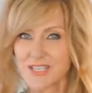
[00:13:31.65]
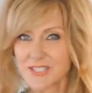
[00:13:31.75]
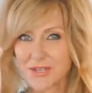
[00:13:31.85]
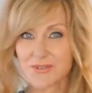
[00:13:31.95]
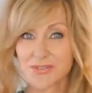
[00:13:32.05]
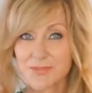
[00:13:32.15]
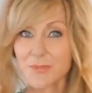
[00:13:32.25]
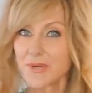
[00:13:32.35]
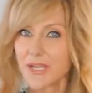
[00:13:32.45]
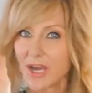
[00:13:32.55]
So this
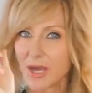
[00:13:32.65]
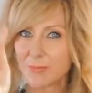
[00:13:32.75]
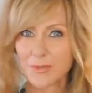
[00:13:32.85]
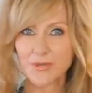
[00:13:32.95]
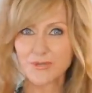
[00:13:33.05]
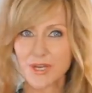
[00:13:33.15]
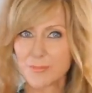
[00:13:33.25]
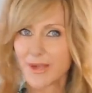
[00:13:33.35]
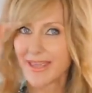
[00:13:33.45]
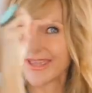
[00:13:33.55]
morning I blow
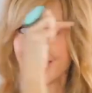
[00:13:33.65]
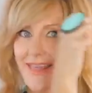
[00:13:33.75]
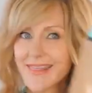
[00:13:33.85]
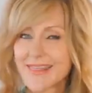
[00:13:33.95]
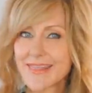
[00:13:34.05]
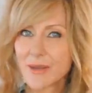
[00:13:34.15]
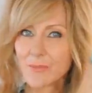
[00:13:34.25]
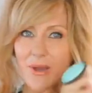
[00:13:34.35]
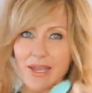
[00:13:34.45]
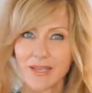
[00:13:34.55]
dried my hair
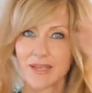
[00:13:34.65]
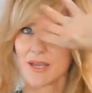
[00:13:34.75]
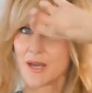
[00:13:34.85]
that way.